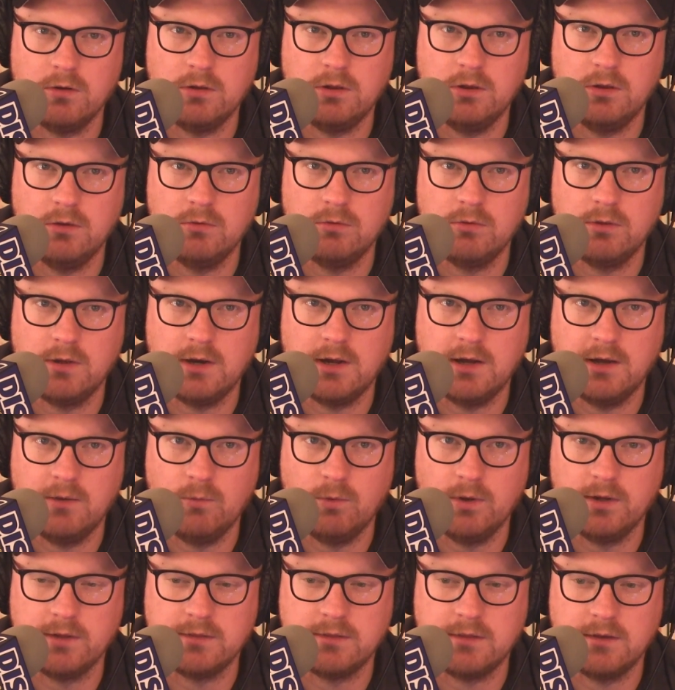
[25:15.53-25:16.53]
you that I
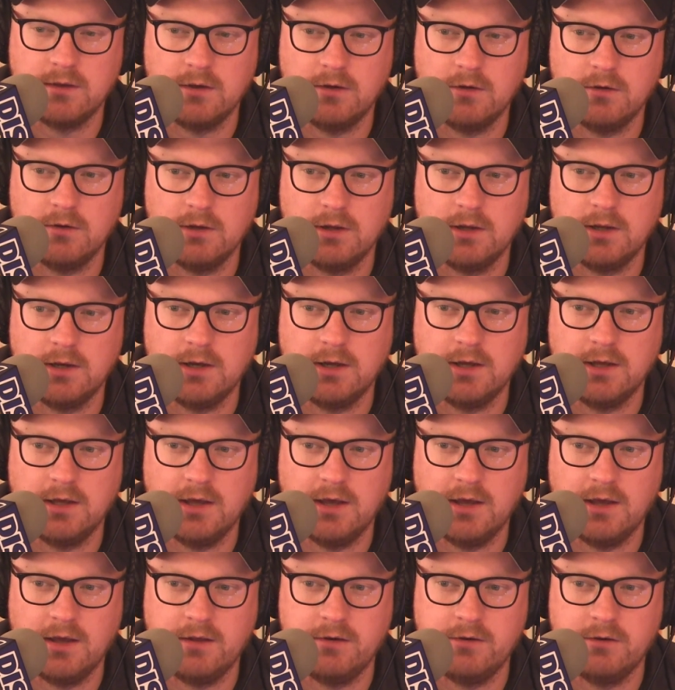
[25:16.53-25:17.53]
went there, and I
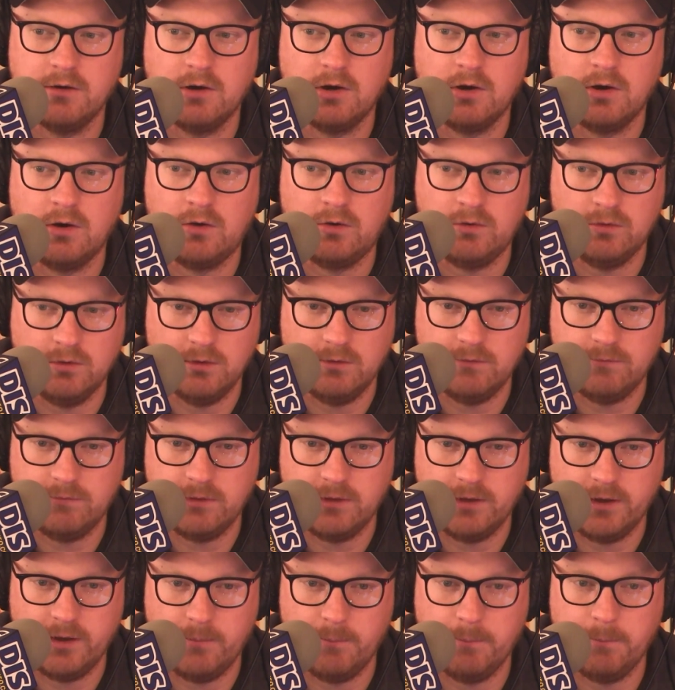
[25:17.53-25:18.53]
had all of
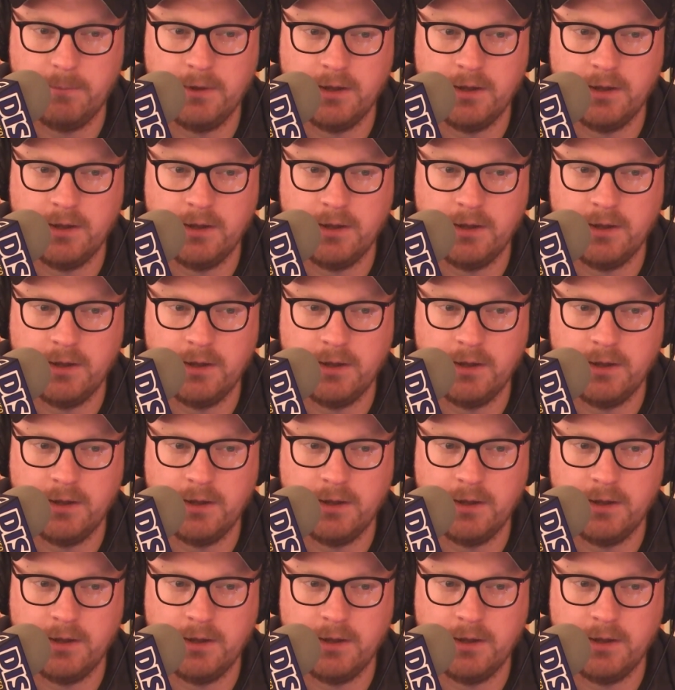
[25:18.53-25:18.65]
them.